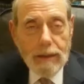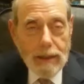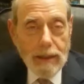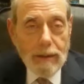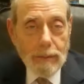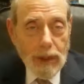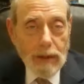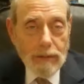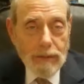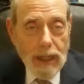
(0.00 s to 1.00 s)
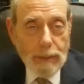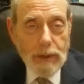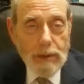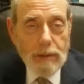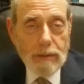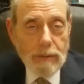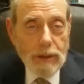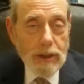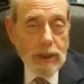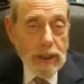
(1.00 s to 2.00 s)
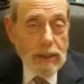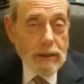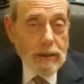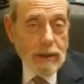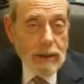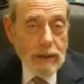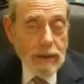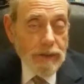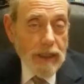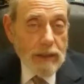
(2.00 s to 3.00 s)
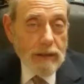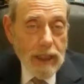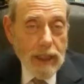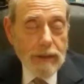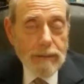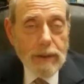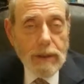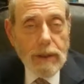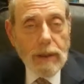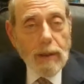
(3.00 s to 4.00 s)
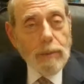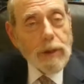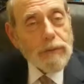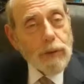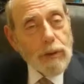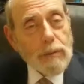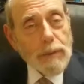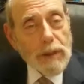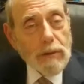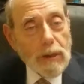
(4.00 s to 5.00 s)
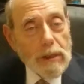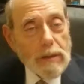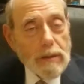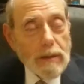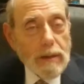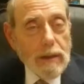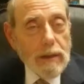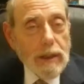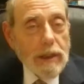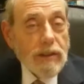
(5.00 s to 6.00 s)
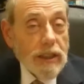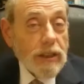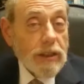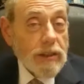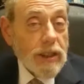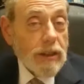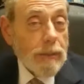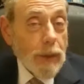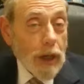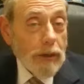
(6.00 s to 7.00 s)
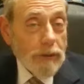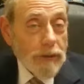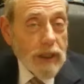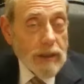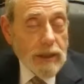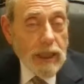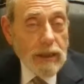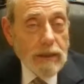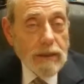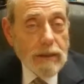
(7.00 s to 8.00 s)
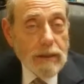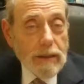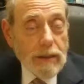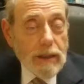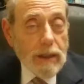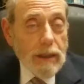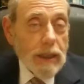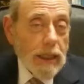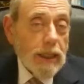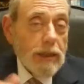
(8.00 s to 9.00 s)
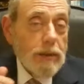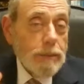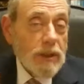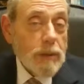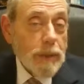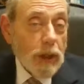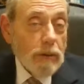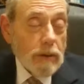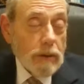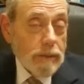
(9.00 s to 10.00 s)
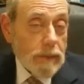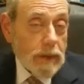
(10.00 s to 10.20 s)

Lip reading: in the month of Tammuz, which is a fast day. But of course, because it's still considered a minor fast day, it is postponed